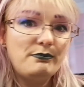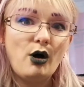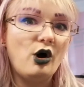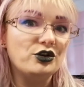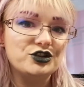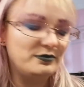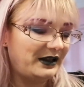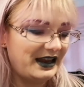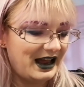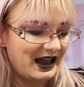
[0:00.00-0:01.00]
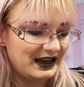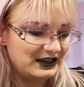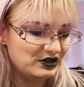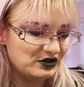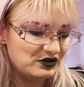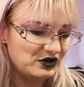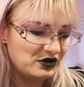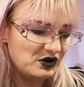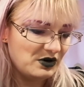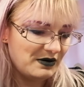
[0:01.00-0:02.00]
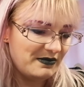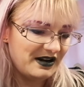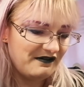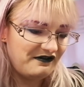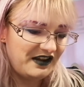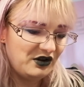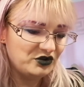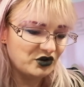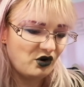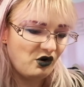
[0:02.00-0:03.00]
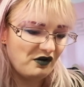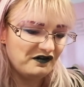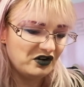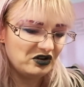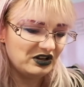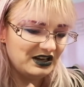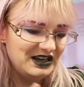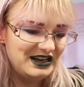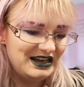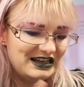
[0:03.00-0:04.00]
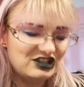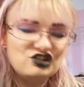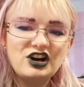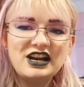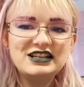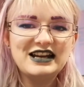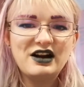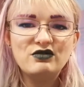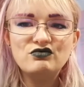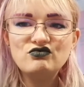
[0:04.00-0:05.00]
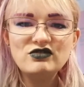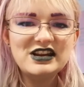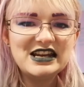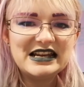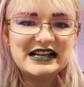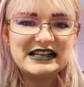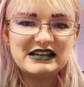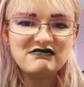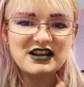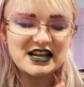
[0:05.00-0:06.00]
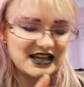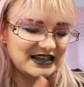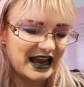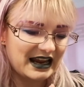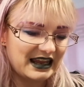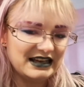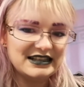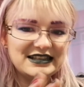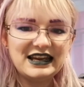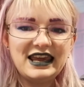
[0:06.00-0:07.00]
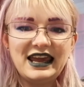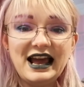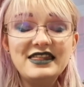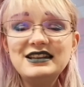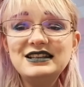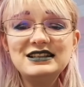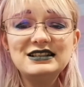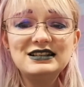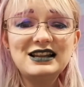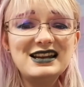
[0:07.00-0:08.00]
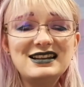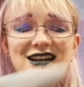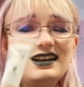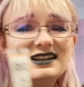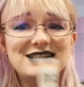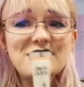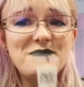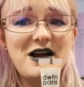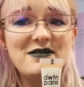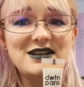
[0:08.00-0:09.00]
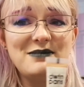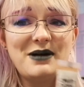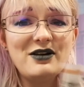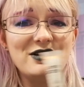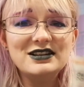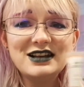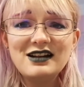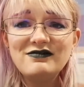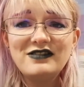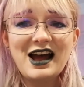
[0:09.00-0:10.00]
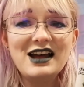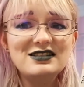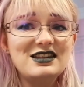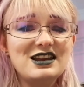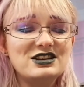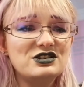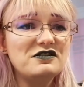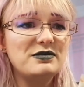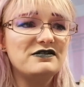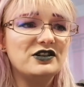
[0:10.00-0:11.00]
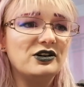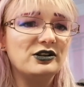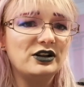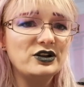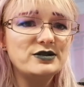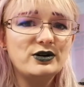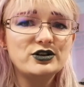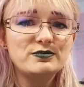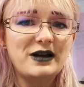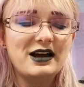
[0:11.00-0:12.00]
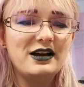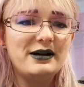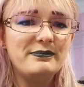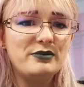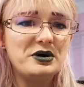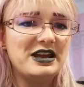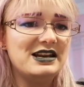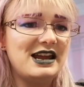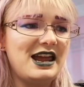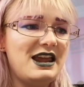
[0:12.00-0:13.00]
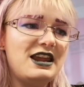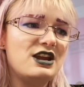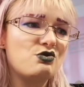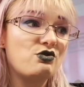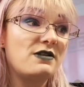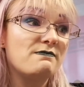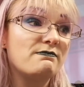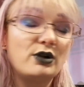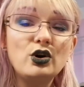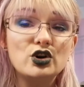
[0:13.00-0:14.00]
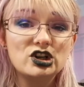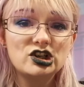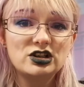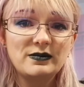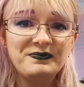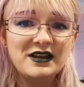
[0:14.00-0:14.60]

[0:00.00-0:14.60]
Possibly, I don't know. But it feels awful. It's drying down really tacky and sticky. And this isn't like Downtown Paris. I've had their stuff before. Glossybox put in a cream blush